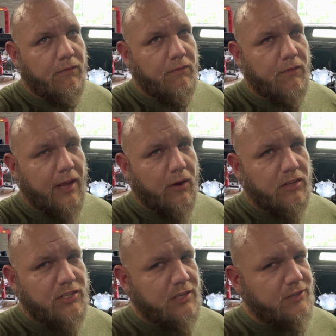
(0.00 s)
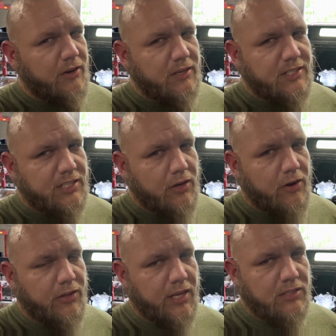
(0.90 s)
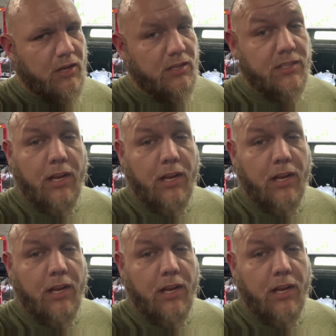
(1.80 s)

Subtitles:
like just under 600 in the exhaust.